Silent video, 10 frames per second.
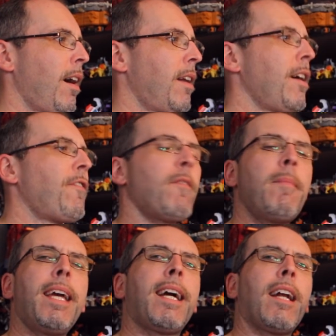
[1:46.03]
enough of
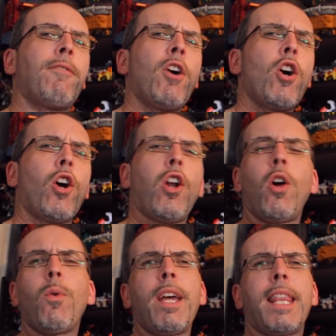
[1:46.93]
me kind of
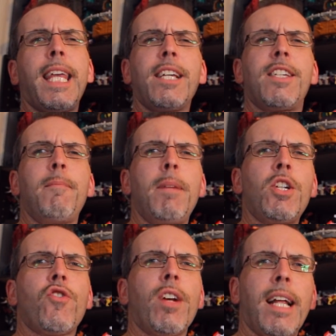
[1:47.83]
cloaking things in
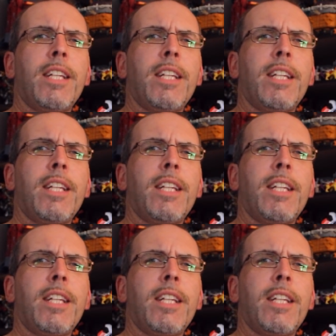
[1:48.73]
mystery.